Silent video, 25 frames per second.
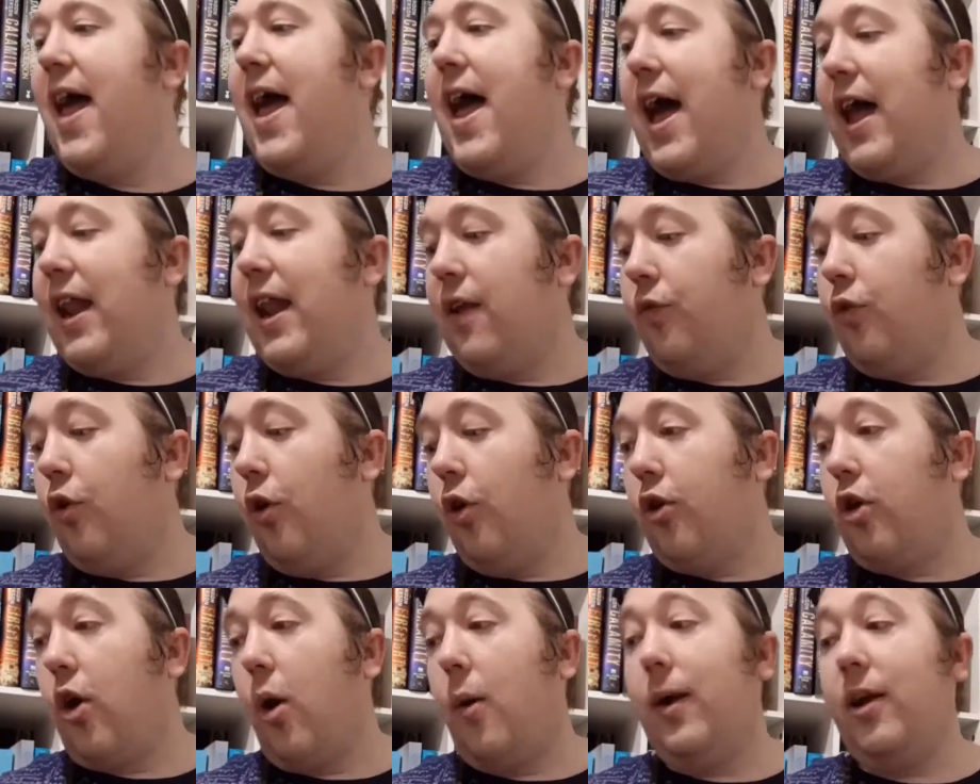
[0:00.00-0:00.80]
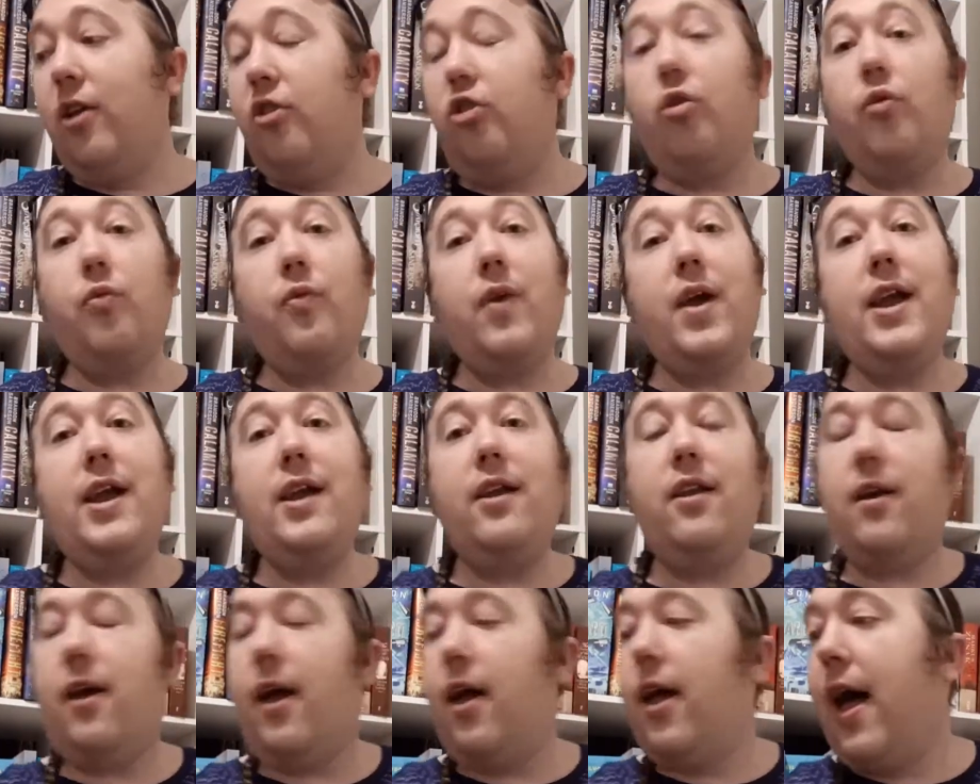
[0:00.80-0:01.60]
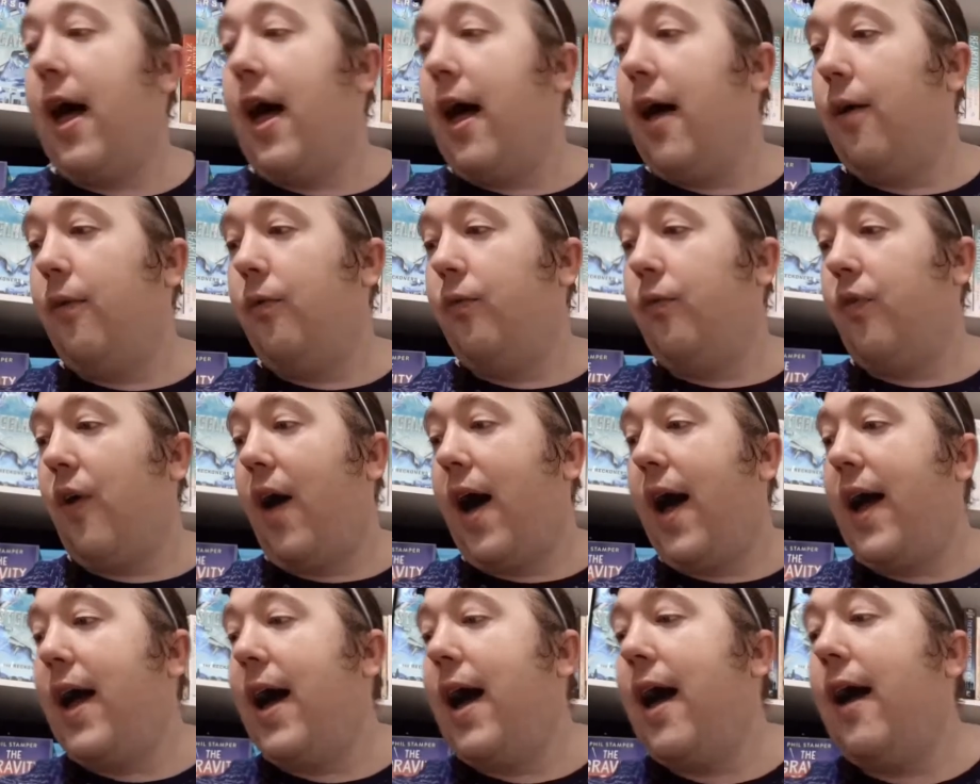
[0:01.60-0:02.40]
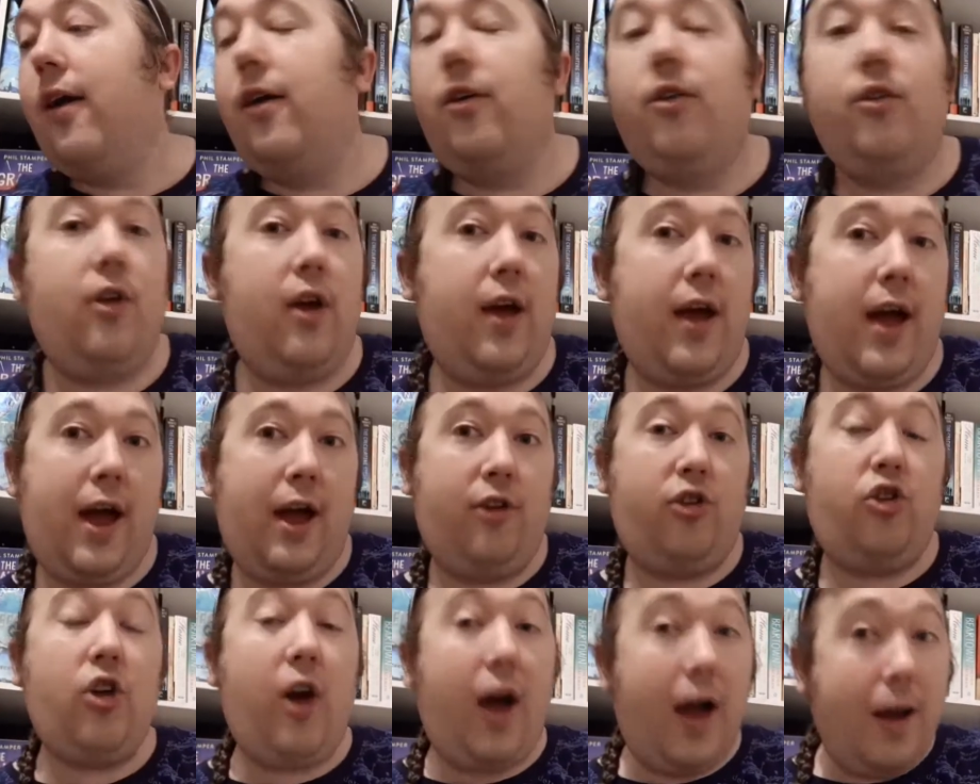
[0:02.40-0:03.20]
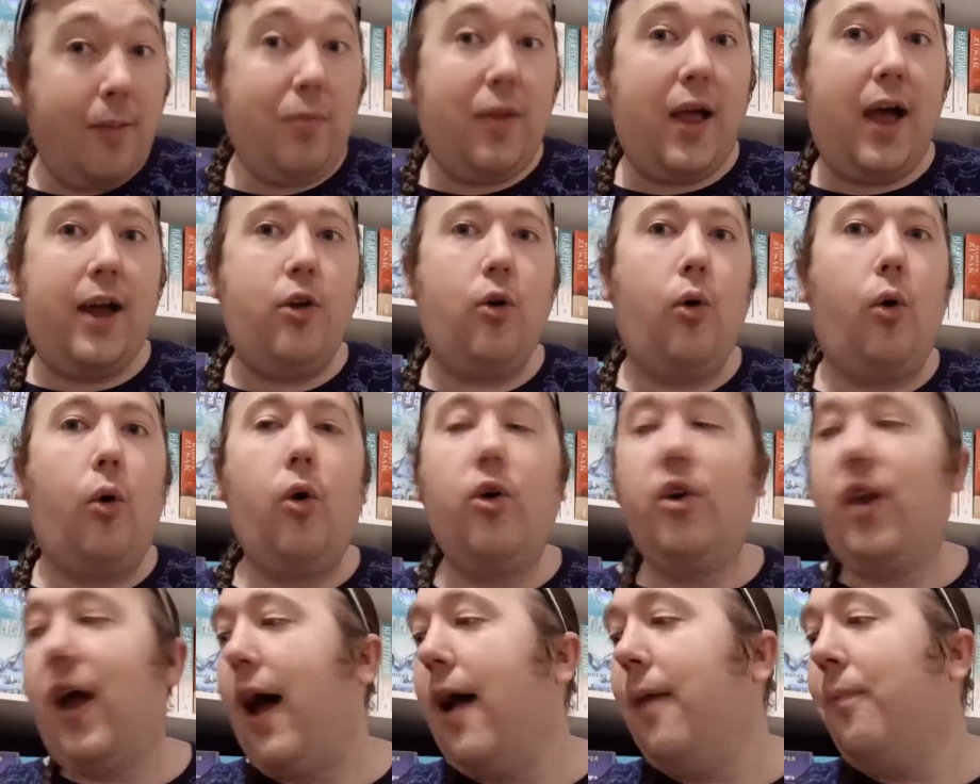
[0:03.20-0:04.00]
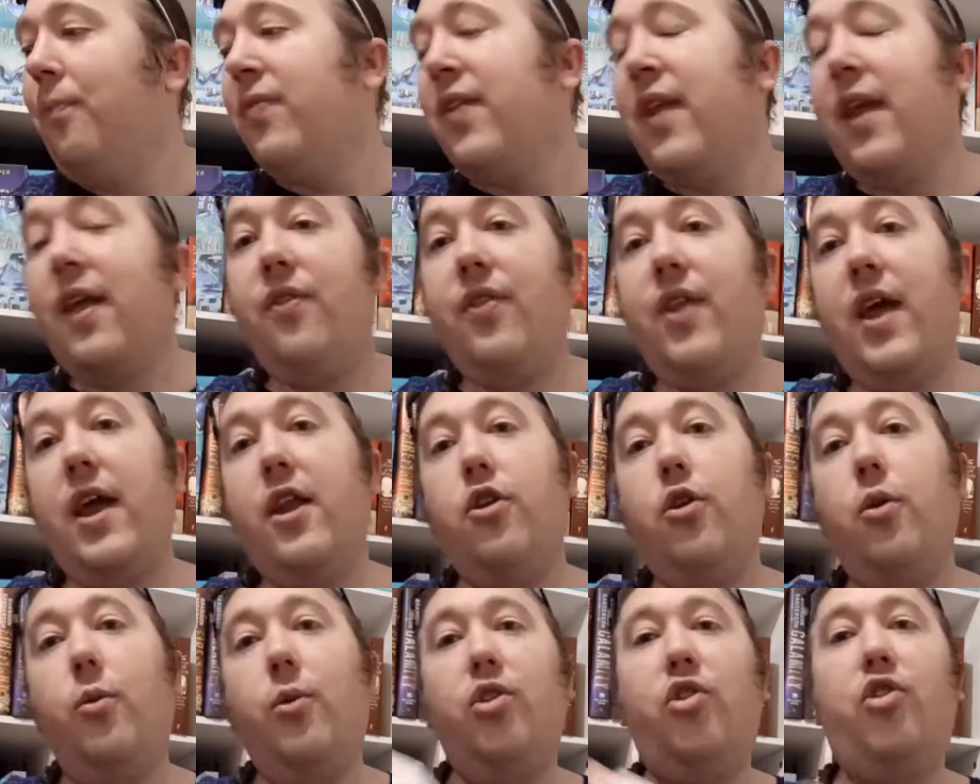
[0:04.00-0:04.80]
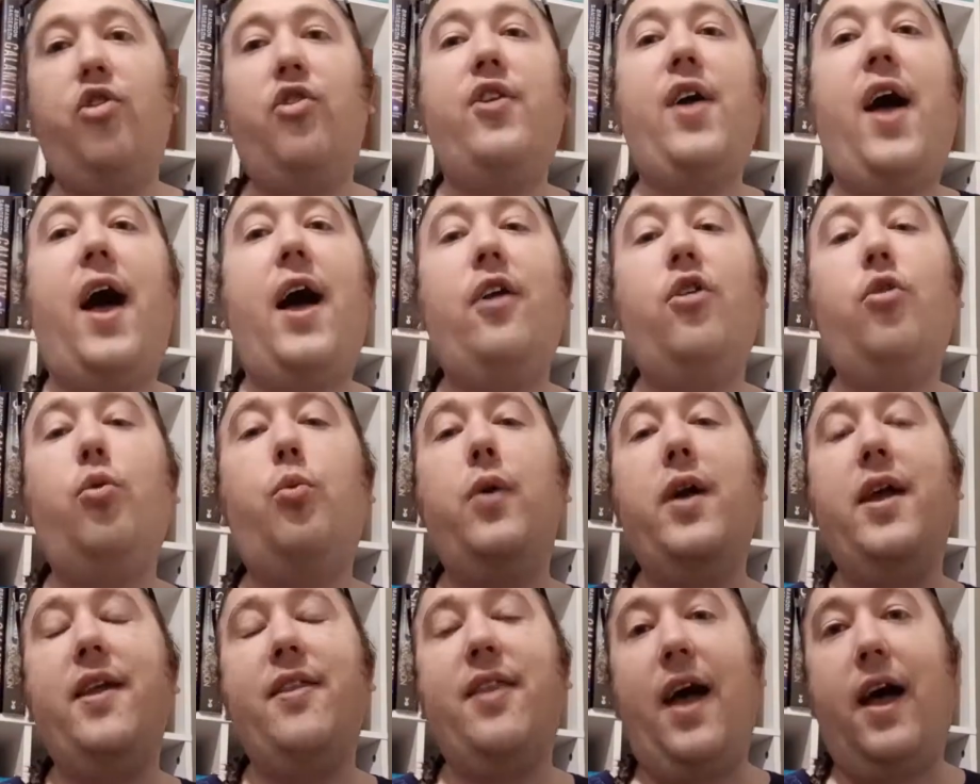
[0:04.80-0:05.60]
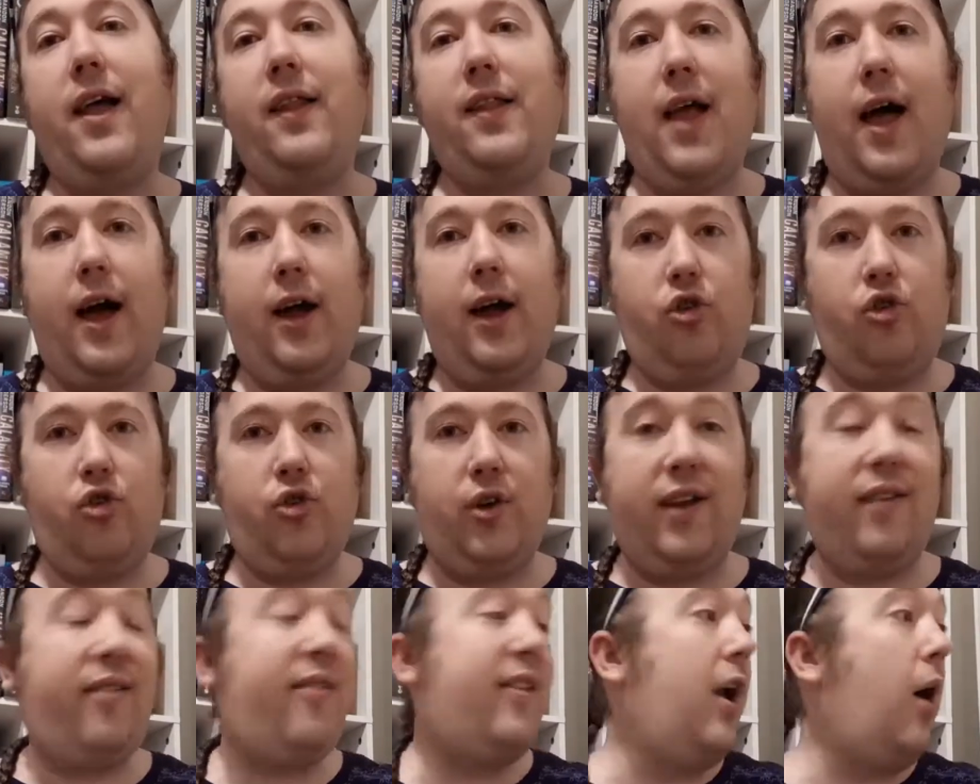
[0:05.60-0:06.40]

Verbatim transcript: And if you're going to read uh, via uh, timeline order, then you would start with Elantris.